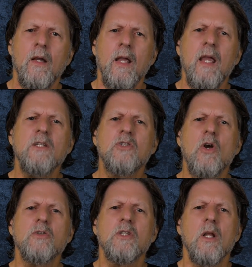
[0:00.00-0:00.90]
He's
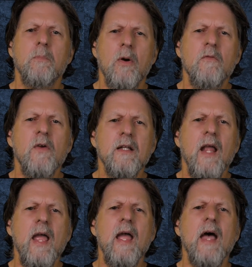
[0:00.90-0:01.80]
chosen the perfect
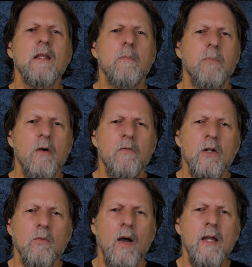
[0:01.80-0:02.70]
day and the
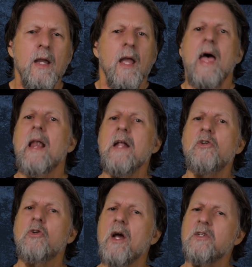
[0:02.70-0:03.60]
perfect way, and I
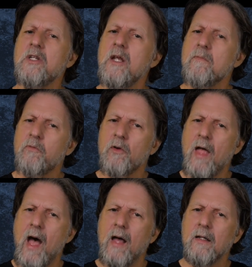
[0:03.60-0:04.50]
trust him for
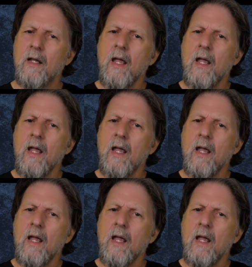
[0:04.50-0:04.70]
that.